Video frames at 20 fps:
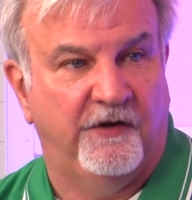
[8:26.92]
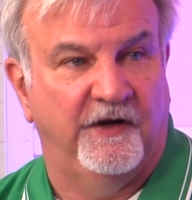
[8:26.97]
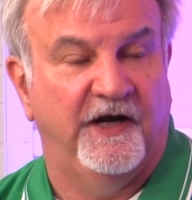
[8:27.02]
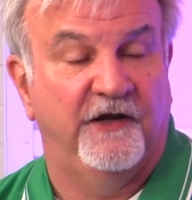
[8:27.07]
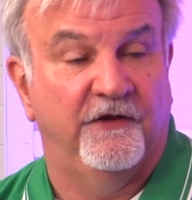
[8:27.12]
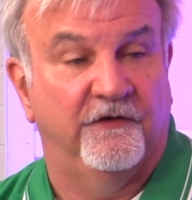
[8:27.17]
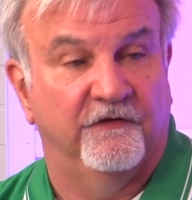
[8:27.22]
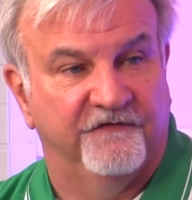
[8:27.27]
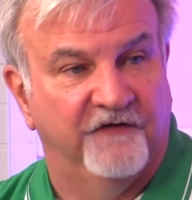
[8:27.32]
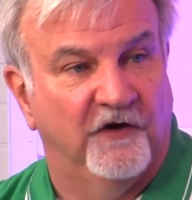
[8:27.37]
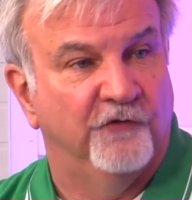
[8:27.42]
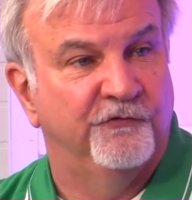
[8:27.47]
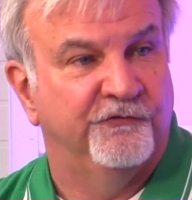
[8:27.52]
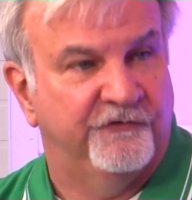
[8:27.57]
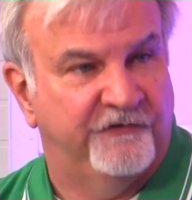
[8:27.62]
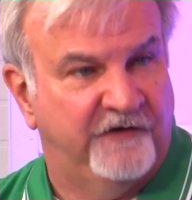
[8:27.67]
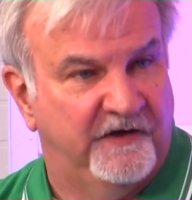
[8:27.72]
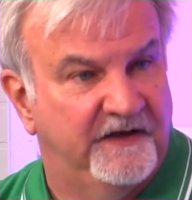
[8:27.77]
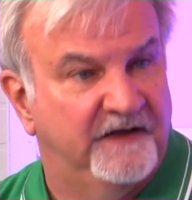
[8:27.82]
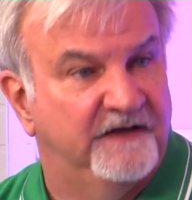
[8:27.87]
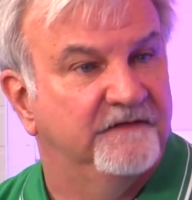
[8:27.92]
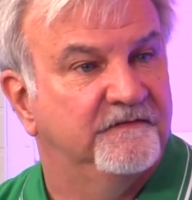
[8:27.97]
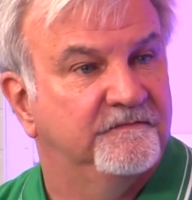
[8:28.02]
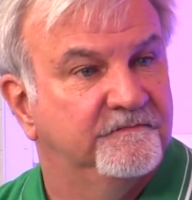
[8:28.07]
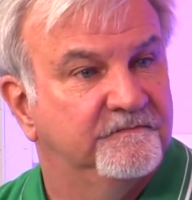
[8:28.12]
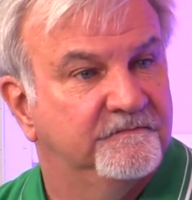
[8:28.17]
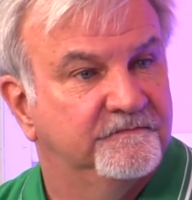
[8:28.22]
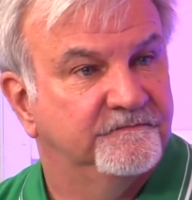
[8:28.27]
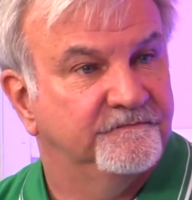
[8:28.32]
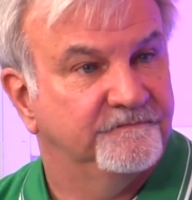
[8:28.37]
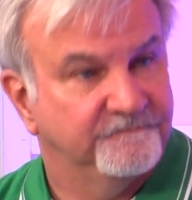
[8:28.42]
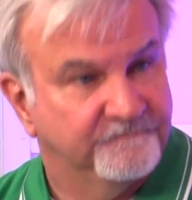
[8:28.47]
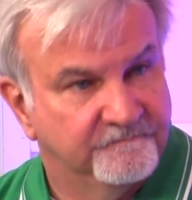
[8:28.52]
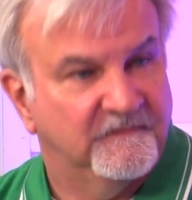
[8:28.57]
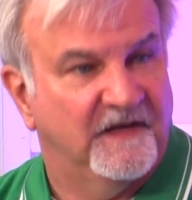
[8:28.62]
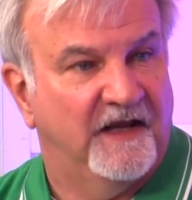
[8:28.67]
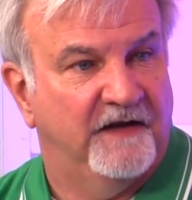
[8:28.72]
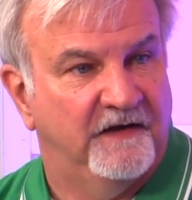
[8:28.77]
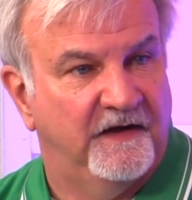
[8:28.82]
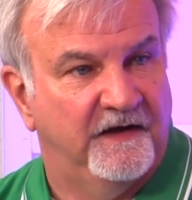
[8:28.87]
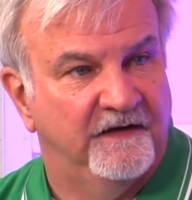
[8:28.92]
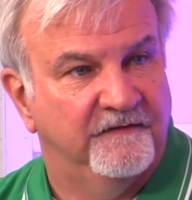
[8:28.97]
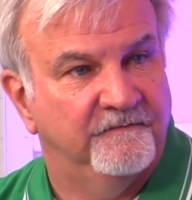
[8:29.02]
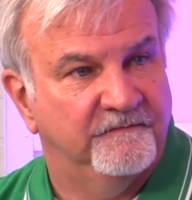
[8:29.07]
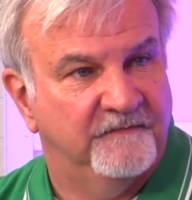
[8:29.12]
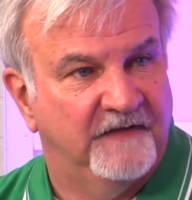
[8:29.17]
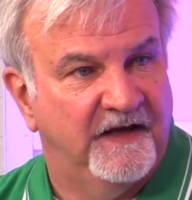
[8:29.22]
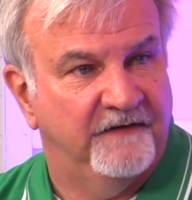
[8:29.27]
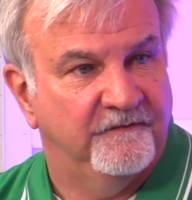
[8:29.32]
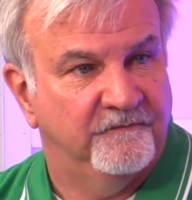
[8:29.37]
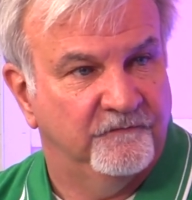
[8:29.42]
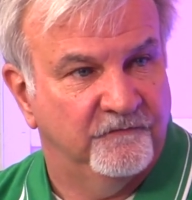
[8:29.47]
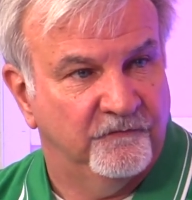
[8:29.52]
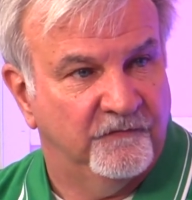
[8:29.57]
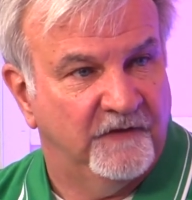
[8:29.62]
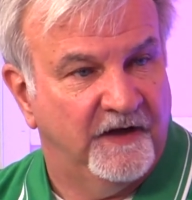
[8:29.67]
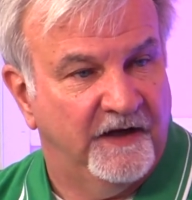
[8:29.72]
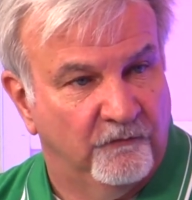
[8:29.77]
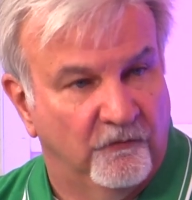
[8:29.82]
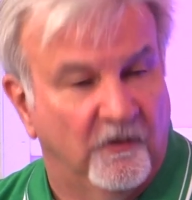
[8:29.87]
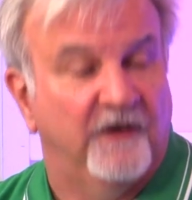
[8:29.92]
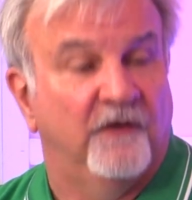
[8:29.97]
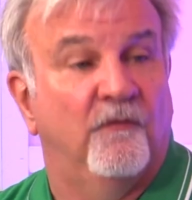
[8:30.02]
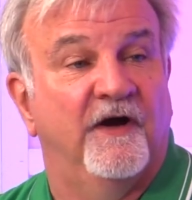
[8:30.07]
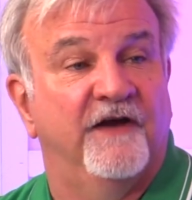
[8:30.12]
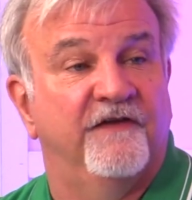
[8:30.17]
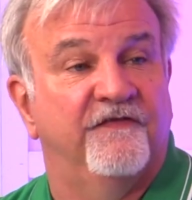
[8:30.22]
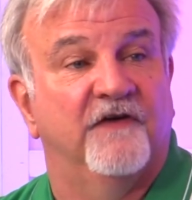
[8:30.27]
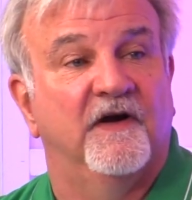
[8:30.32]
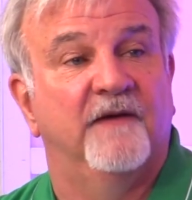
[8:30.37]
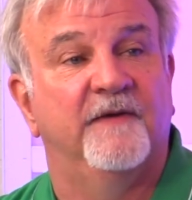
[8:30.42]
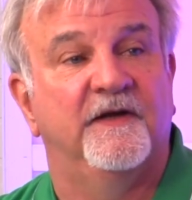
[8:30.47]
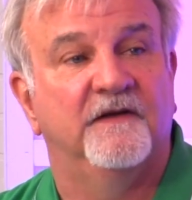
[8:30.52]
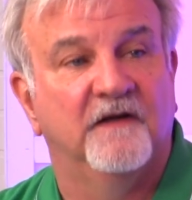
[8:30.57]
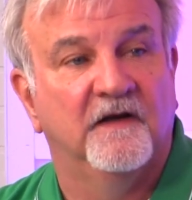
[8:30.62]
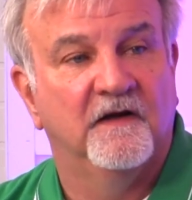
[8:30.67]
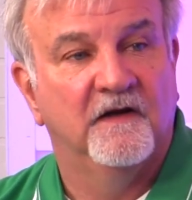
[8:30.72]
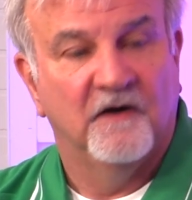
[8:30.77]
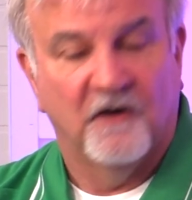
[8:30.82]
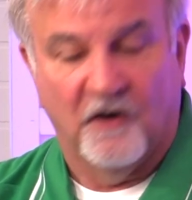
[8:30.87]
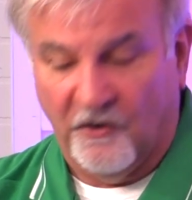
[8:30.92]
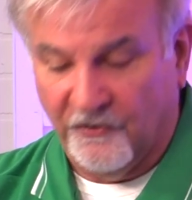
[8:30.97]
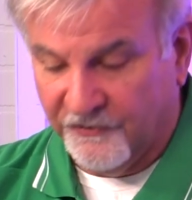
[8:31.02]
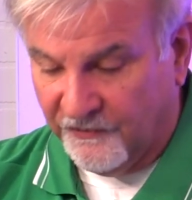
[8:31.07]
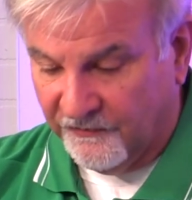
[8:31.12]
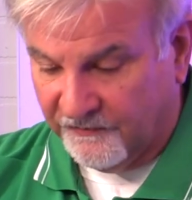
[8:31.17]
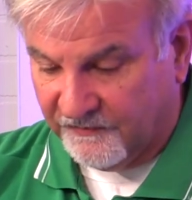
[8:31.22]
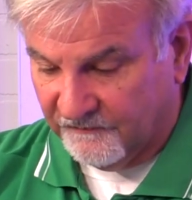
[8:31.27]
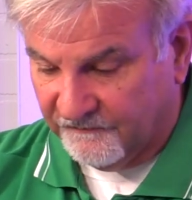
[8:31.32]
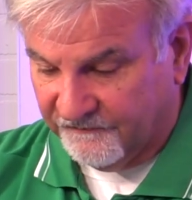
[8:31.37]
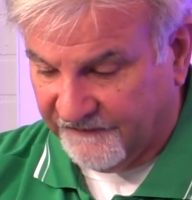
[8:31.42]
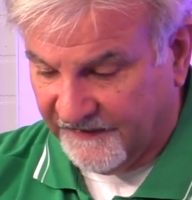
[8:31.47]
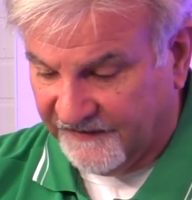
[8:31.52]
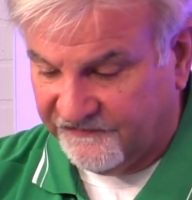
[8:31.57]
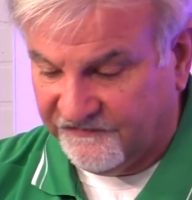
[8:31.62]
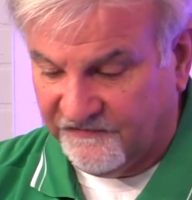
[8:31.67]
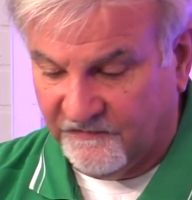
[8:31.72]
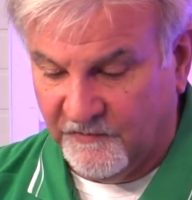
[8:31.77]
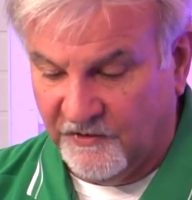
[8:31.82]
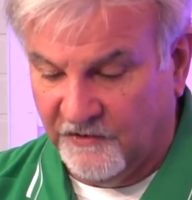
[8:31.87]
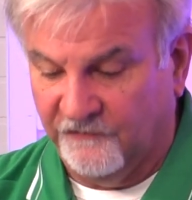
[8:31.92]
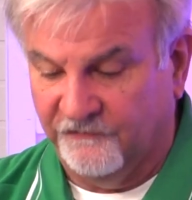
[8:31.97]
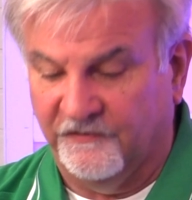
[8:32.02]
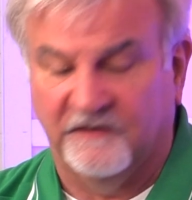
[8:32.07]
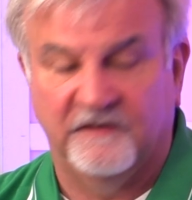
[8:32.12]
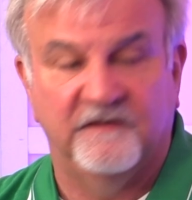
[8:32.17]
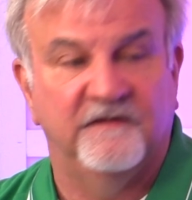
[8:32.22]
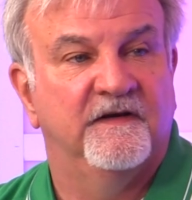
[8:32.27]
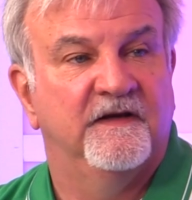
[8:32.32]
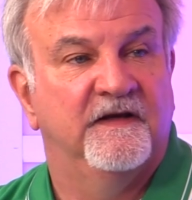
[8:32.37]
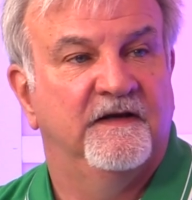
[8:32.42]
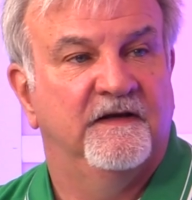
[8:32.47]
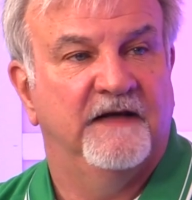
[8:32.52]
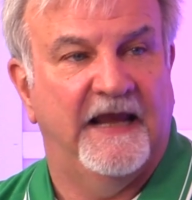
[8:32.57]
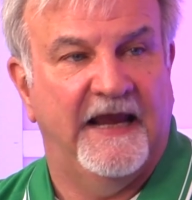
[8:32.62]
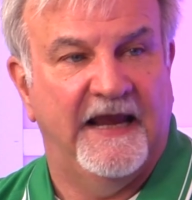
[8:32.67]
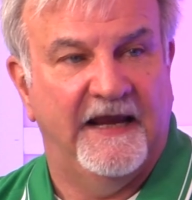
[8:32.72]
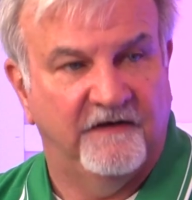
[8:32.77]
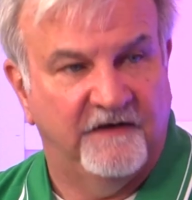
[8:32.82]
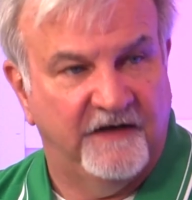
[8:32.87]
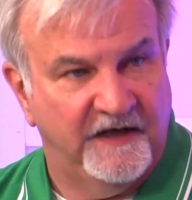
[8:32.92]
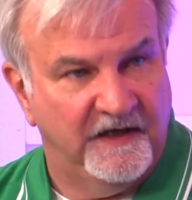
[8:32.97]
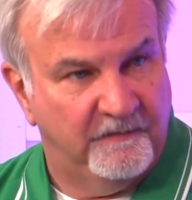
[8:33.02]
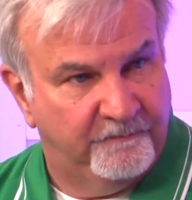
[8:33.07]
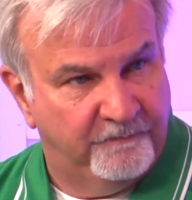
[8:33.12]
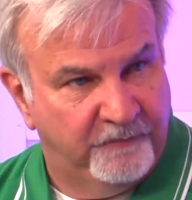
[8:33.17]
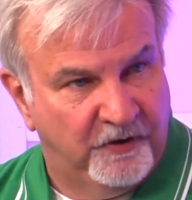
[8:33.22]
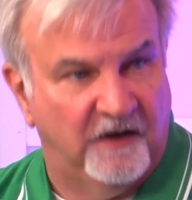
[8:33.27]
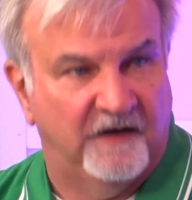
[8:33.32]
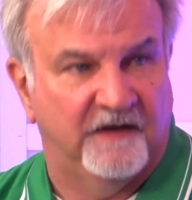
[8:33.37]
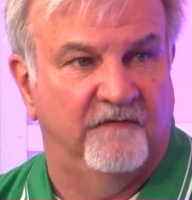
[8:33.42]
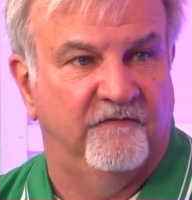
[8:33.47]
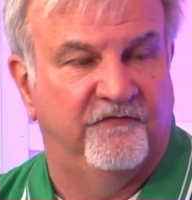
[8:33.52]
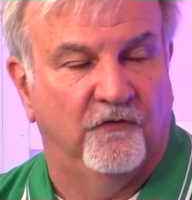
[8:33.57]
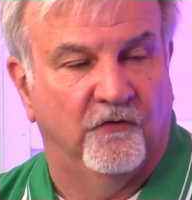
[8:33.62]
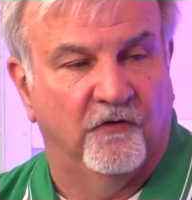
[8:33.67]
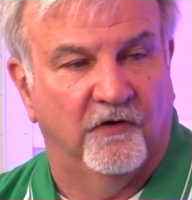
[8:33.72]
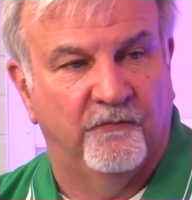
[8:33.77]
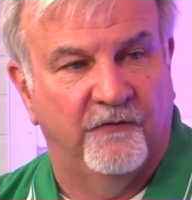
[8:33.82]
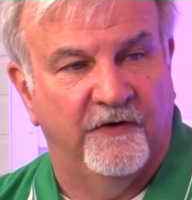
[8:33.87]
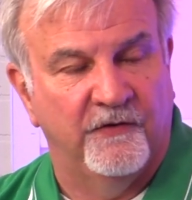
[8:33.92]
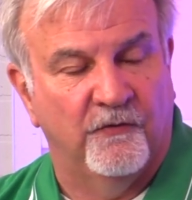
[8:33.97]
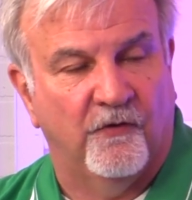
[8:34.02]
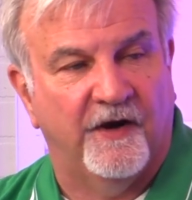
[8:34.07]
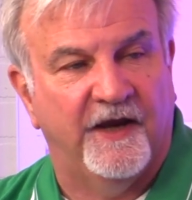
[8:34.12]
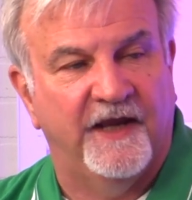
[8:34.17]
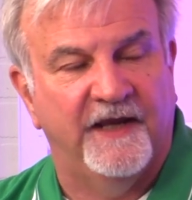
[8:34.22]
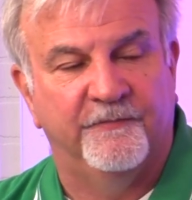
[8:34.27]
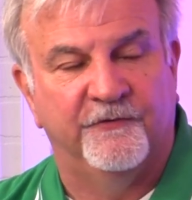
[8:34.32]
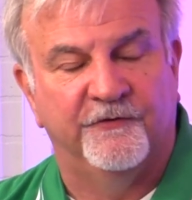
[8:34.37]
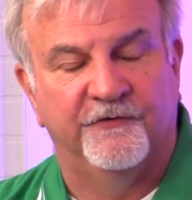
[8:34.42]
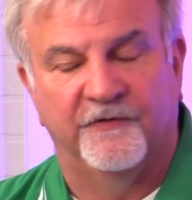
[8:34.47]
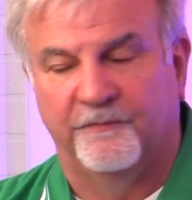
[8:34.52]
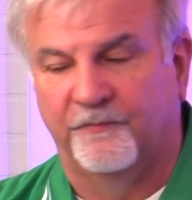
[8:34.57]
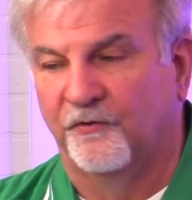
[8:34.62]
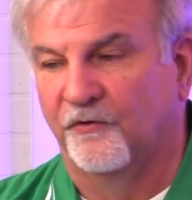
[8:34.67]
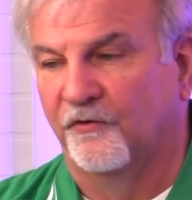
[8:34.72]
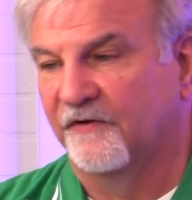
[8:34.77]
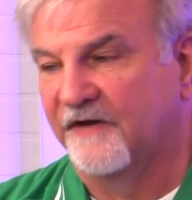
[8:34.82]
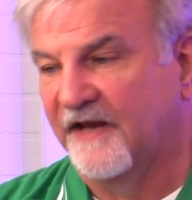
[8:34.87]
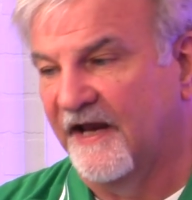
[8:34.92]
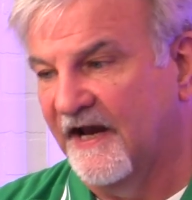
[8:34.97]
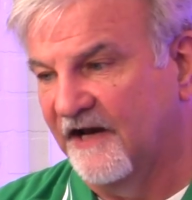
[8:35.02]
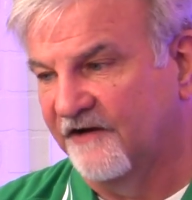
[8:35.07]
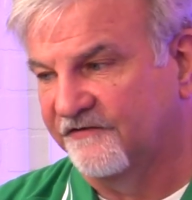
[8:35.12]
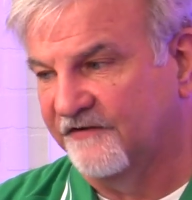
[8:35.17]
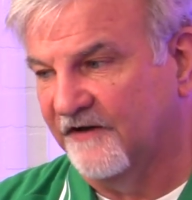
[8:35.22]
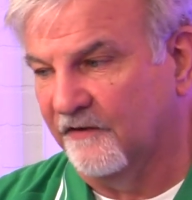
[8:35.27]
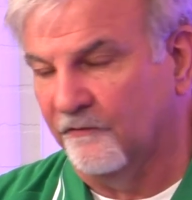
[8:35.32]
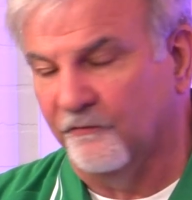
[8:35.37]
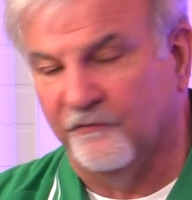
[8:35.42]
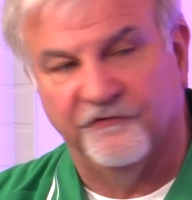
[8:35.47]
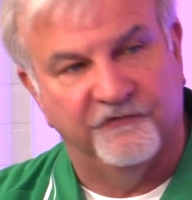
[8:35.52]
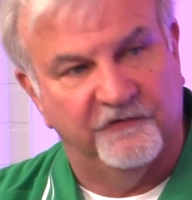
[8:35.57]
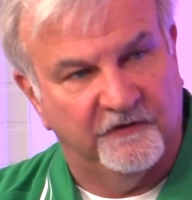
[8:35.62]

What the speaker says: You can either fold your tent and run away from it, or you can face the music and keep plugging forward. We were able to pull cash out of